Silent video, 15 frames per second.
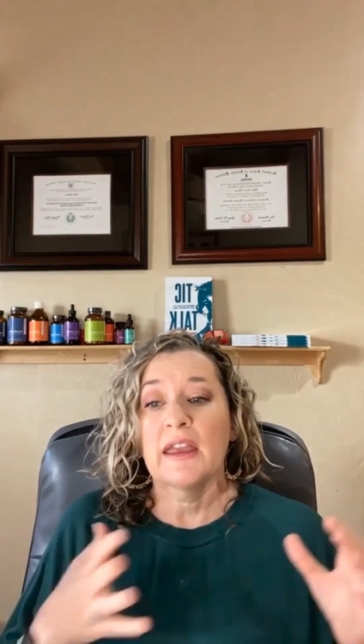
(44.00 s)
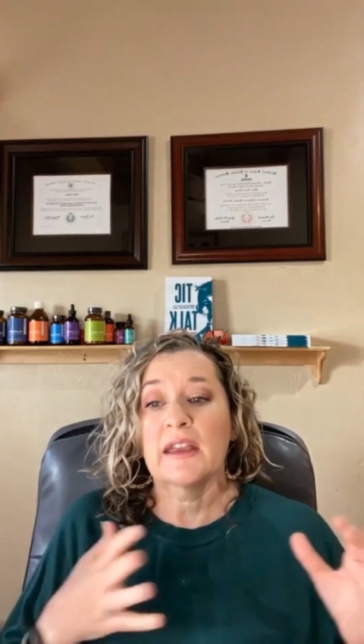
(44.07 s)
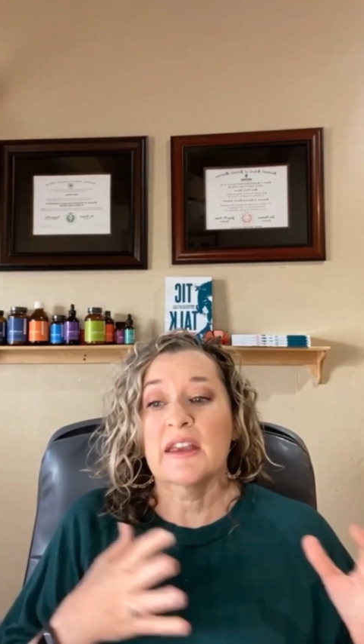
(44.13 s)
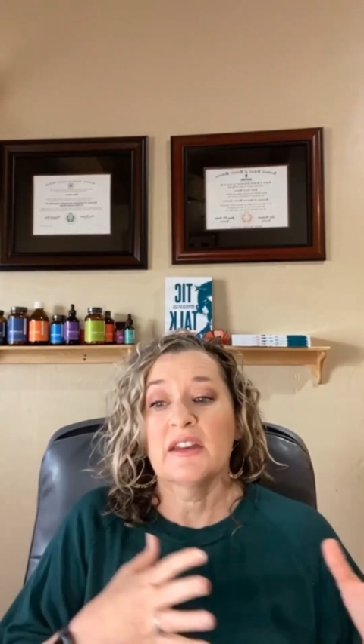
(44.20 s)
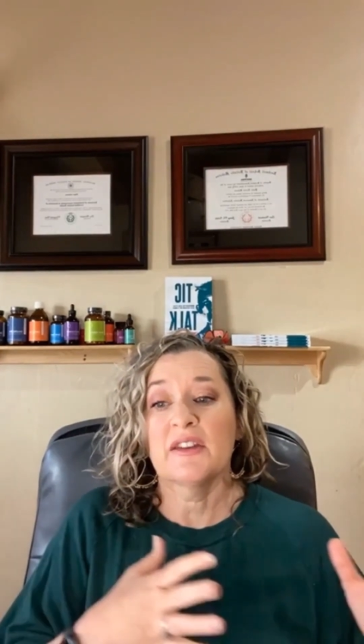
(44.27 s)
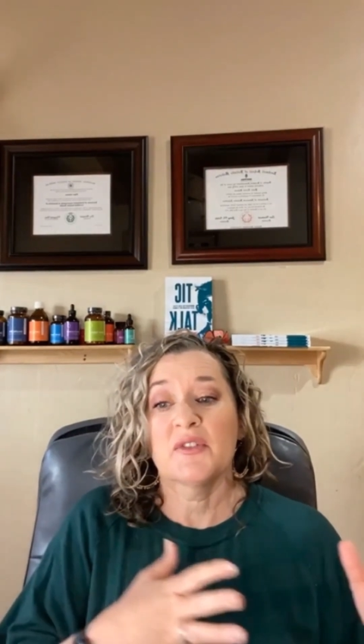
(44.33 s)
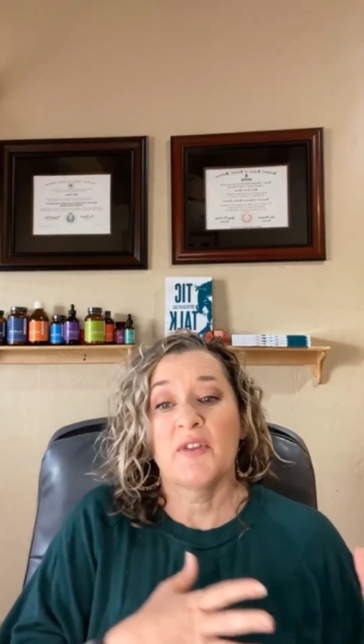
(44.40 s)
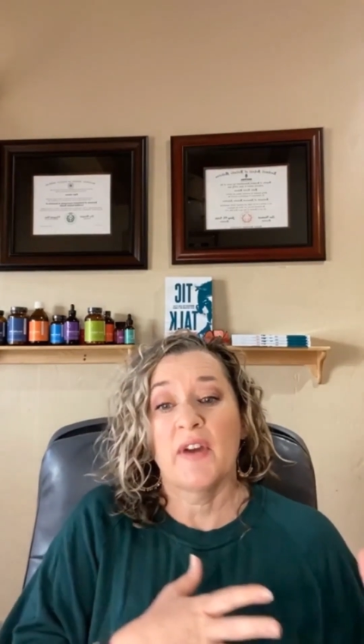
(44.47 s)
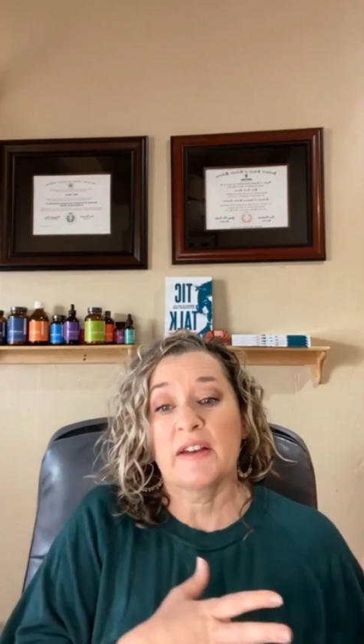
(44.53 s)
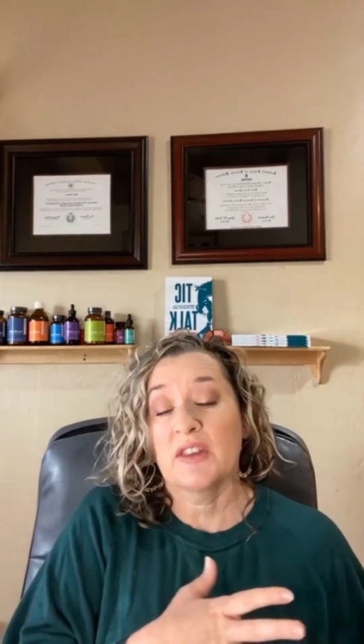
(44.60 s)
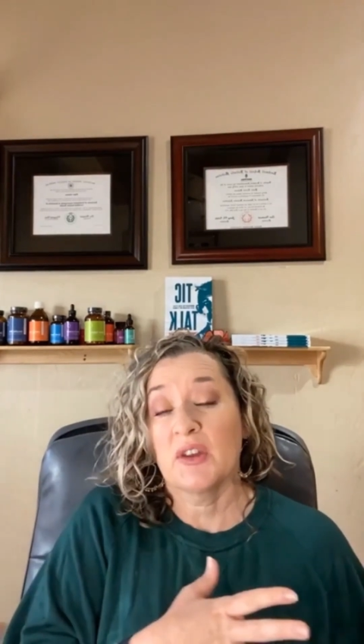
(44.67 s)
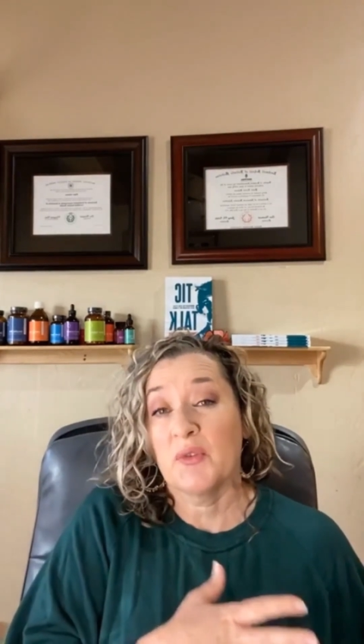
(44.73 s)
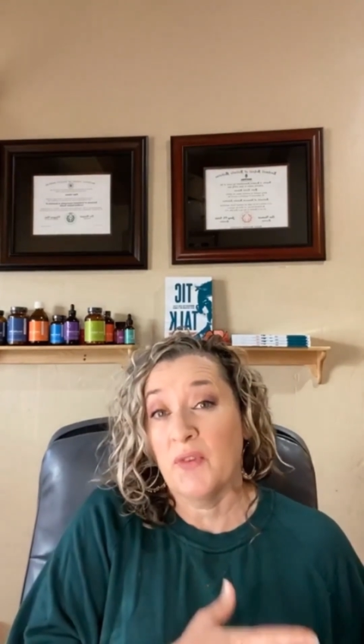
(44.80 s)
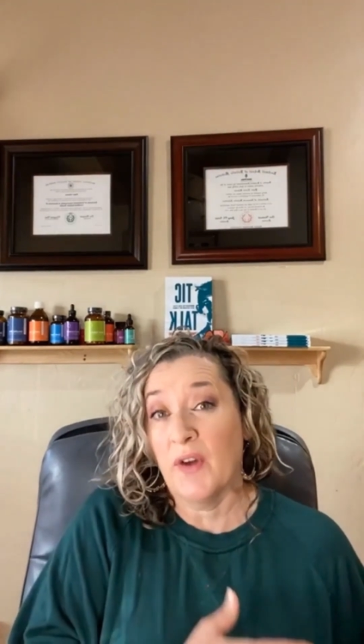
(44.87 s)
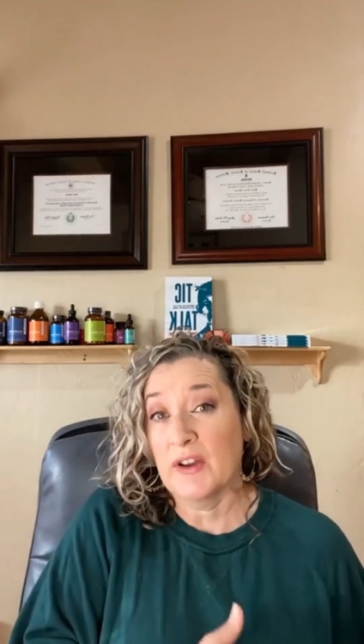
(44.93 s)
It can affect
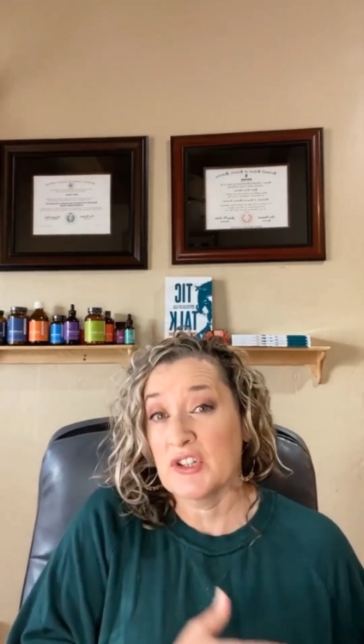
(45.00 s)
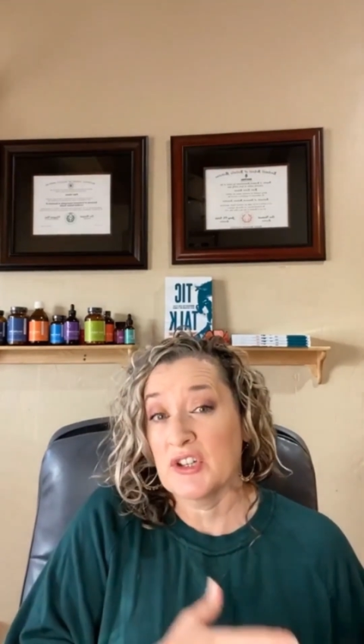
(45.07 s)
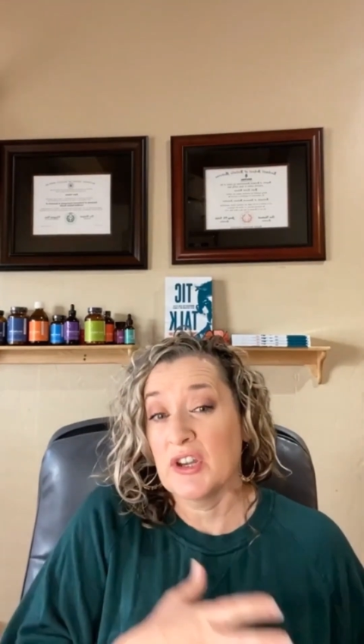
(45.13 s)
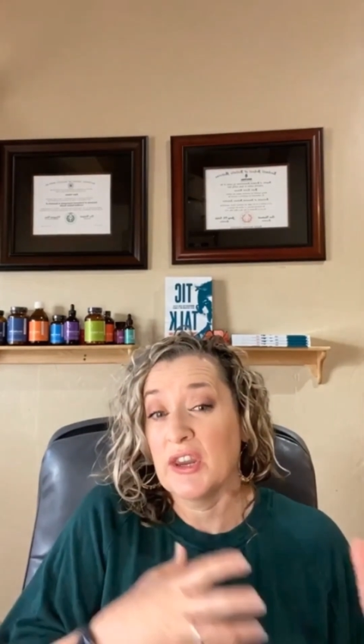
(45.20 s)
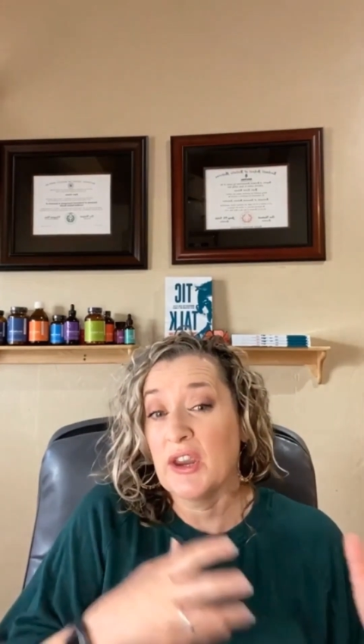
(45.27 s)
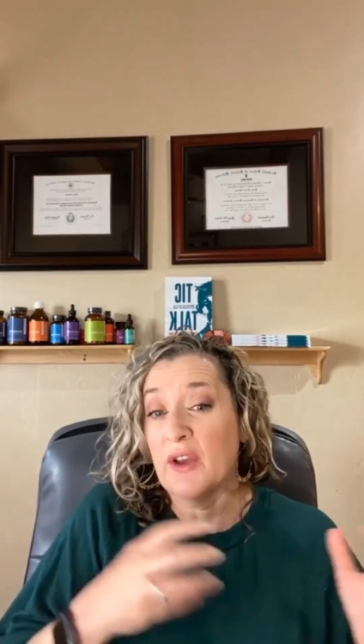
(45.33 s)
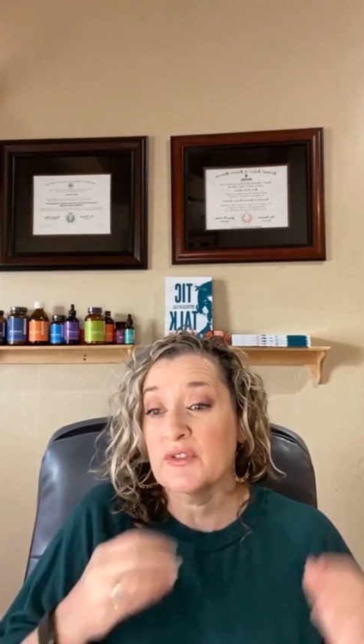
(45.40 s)
the functioning